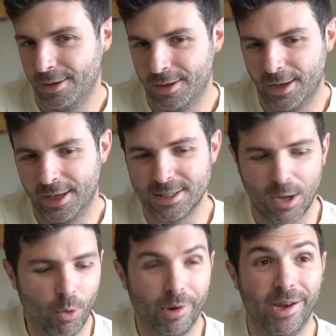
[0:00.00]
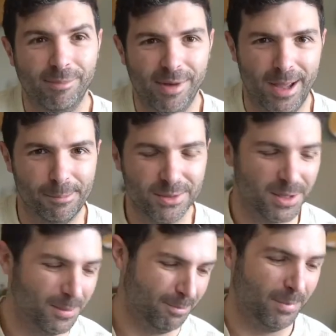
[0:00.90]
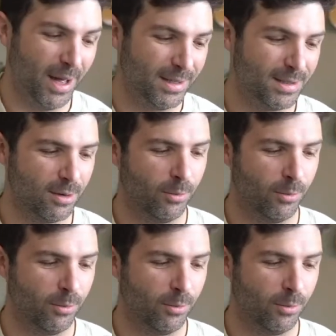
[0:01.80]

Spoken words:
I guess I won't name names, but